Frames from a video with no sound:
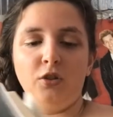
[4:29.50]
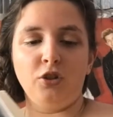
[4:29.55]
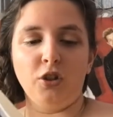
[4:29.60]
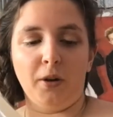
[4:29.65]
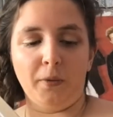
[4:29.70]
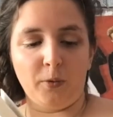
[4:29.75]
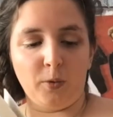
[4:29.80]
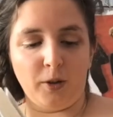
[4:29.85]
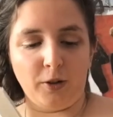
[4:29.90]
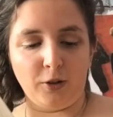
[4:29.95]

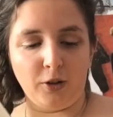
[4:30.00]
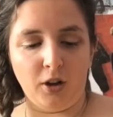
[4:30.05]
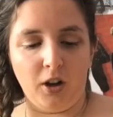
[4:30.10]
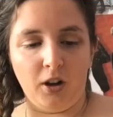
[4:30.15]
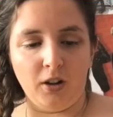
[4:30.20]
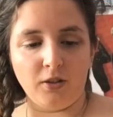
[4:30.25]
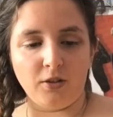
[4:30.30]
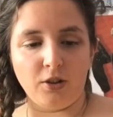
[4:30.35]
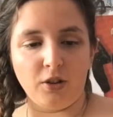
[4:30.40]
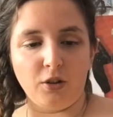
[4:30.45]
jobs were
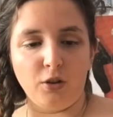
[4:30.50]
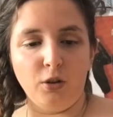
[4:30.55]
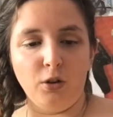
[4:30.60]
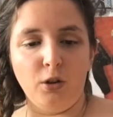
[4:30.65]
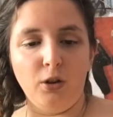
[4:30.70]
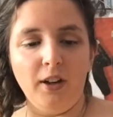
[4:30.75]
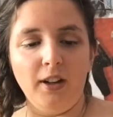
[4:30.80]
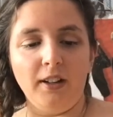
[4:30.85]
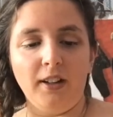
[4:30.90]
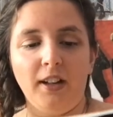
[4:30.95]
starting to
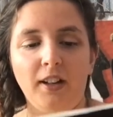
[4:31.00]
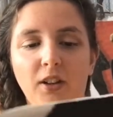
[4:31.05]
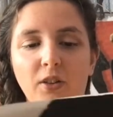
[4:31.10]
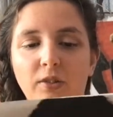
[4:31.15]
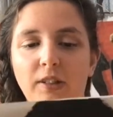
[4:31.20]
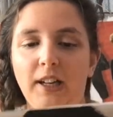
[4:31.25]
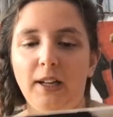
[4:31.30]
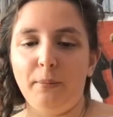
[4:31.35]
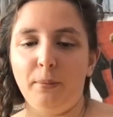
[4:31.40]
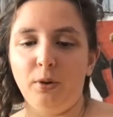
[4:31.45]
go, and then
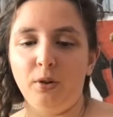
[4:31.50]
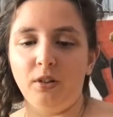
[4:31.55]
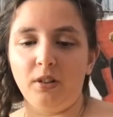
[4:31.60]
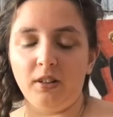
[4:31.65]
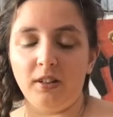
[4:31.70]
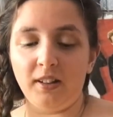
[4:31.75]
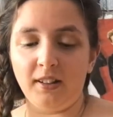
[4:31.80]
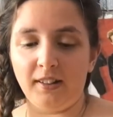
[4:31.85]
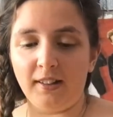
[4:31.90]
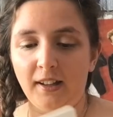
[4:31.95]
they were like
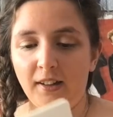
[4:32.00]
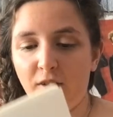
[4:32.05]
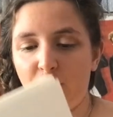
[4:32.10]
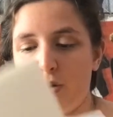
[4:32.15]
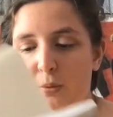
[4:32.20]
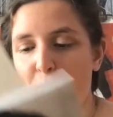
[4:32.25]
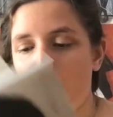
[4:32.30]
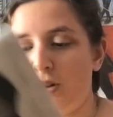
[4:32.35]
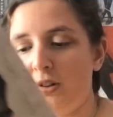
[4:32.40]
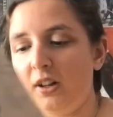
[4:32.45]
putting
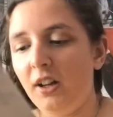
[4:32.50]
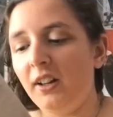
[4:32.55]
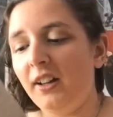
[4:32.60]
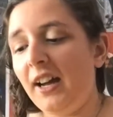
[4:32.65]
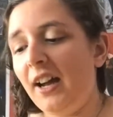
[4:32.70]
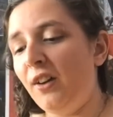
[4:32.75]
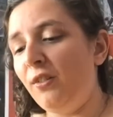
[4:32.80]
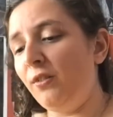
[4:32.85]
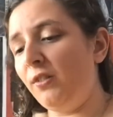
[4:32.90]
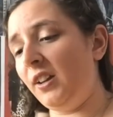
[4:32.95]

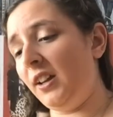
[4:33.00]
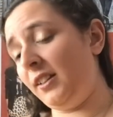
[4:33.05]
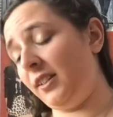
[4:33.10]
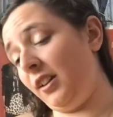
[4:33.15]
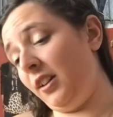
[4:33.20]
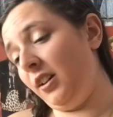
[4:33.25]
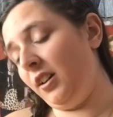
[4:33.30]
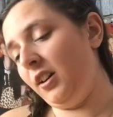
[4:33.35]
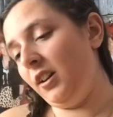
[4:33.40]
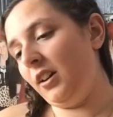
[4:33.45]

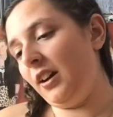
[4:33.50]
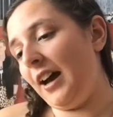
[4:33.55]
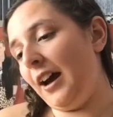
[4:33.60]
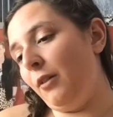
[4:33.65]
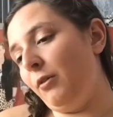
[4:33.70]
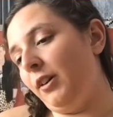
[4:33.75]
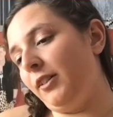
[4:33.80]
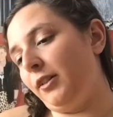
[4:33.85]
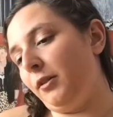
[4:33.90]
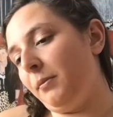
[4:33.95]
long
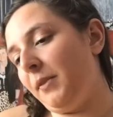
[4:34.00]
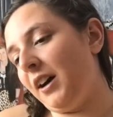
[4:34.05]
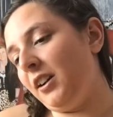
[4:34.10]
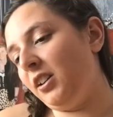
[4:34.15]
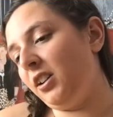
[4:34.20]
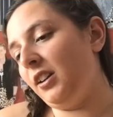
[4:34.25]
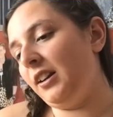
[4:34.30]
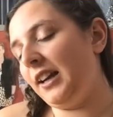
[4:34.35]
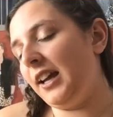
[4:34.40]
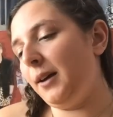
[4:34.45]
hours of
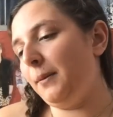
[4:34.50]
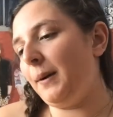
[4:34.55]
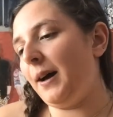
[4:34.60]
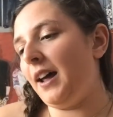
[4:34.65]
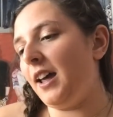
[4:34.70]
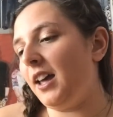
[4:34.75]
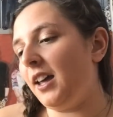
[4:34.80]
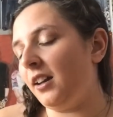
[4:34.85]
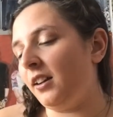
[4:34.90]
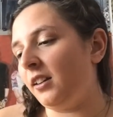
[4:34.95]
manual
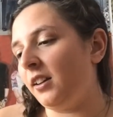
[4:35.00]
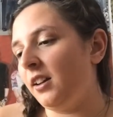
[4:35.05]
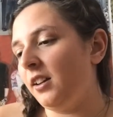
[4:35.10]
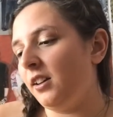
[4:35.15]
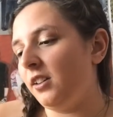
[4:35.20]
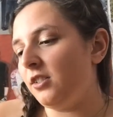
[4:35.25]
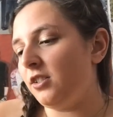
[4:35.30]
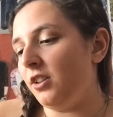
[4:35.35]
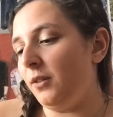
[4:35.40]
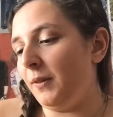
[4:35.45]
labour in
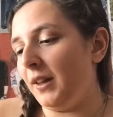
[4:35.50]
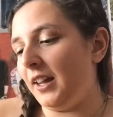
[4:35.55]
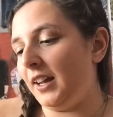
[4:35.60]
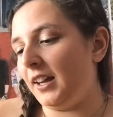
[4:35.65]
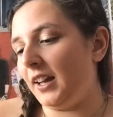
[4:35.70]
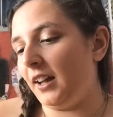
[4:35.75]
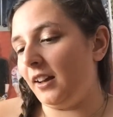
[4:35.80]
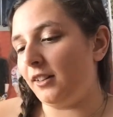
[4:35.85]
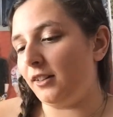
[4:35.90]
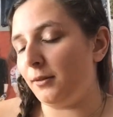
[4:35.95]
to
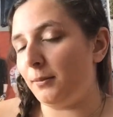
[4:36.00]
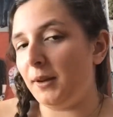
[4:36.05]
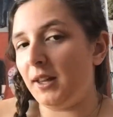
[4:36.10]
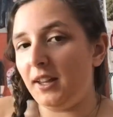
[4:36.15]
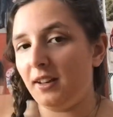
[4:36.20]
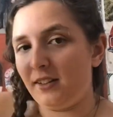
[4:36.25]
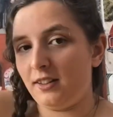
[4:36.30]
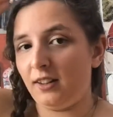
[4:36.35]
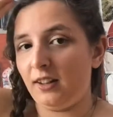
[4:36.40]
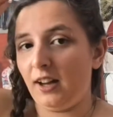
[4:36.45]
make ends
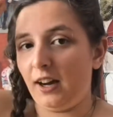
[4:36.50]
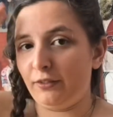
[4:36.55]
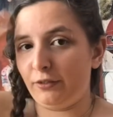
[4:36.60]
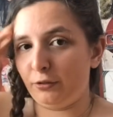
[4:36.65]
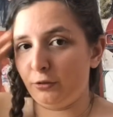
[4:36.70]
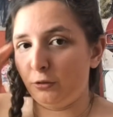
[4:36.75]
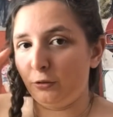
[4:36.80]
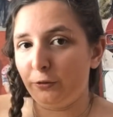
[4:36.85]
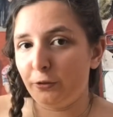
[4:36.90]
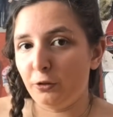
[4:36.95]
meet and to have
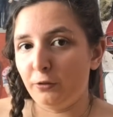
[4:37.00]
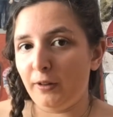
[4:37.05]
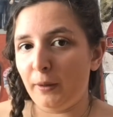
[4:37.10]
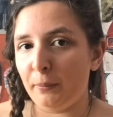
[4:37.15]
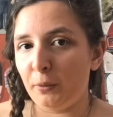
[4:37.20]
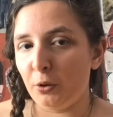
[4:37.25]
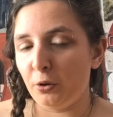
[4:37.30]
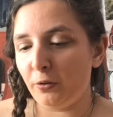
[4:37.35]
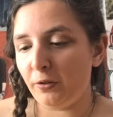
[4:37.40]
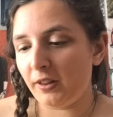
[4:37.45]
a roof
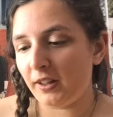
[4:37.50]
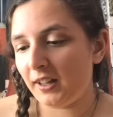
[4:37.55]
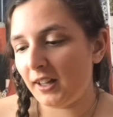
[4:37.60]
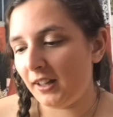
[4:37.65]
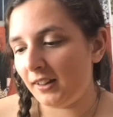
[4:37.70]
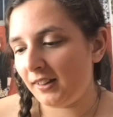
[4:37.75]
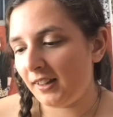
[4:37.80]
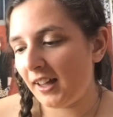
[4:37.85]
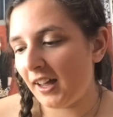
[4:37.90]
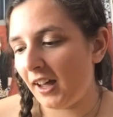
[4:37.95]
over both the
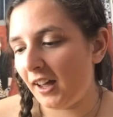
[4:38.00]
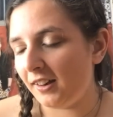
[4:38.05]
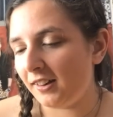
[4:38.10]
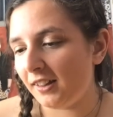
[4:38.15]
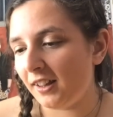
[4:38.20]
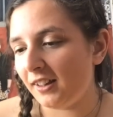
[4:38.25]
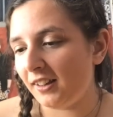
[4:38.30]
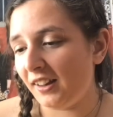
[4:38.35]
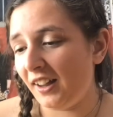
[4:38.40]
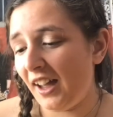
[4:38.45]
kids'
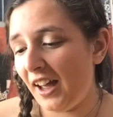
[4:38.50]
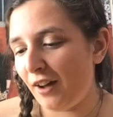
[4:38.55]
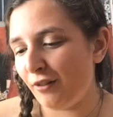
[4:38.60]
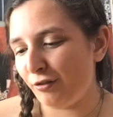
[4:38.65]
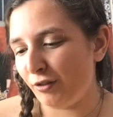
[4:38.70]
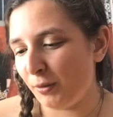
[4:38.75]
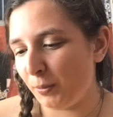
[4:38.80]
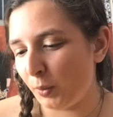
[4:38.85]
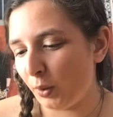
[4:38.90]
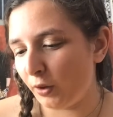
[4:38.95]
heads. And
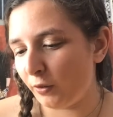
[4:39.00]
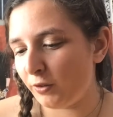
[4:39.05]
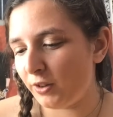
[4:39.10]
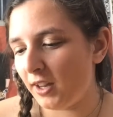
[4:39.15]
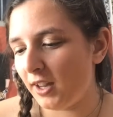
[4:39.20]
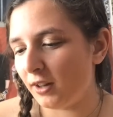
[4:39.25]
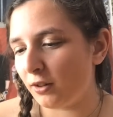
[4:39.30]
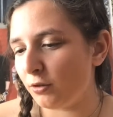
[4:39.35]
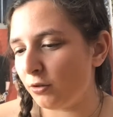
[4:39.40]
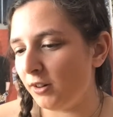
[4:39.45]
every
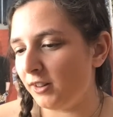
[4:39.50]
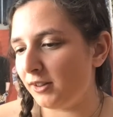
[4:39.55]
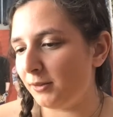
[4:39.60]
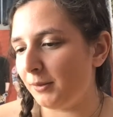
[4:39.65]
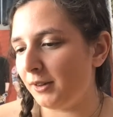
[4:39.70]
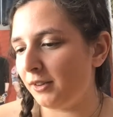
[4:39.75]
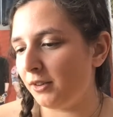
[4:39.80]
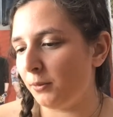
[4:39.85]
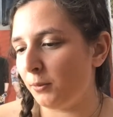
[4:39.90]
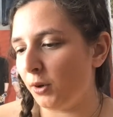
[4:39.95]
birthday and
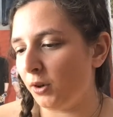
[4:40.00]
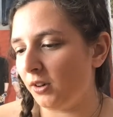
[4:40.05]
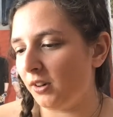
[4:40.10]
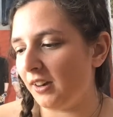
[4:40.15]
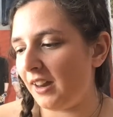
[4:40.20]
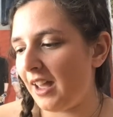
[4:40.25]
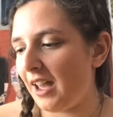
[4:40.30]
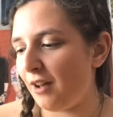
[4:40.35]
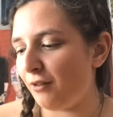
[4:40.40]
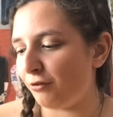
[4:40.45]
Christmas they
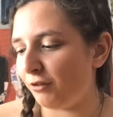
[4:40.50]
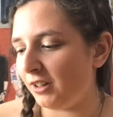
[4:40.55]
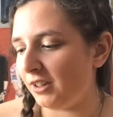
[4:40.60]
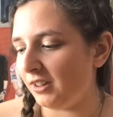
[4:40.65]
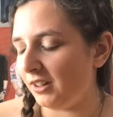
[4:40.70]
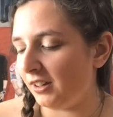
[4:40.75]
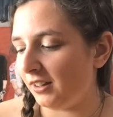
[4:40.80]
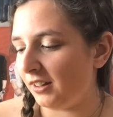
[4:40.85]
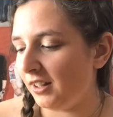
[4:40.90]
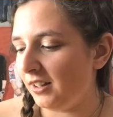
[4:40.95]
wanted
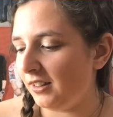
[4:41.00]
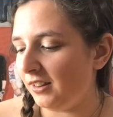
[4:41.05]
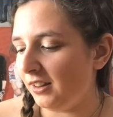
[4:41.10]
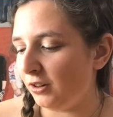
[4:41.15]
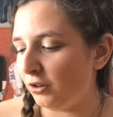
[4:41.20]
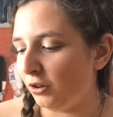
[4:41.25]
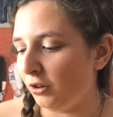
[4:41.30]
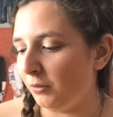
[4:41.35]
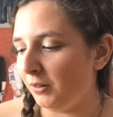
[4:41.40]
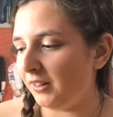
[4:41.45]
everything
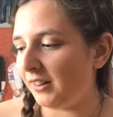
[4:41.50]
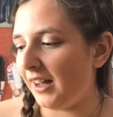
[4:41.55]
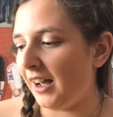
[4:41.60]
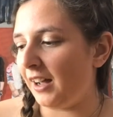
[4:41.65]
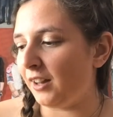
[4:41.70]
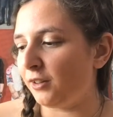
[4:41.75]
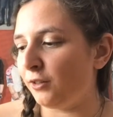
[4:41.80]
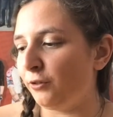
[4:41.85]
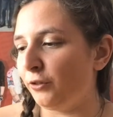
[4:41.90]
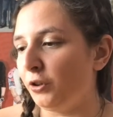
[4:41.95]
they'd always
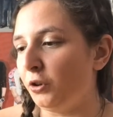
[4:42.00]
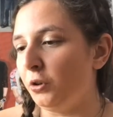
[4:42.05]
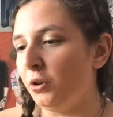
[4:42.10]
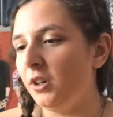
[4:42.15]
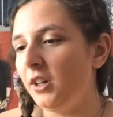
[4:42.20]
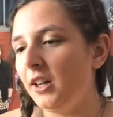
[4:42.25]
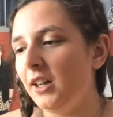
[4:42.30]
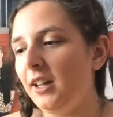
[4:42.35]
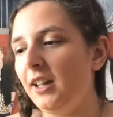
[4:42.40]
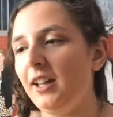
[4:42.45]
asked
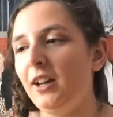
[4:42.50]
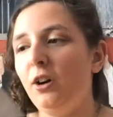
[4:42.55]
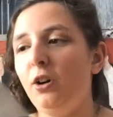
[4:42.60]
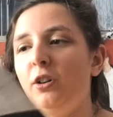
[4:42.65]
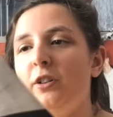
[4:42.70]
for. It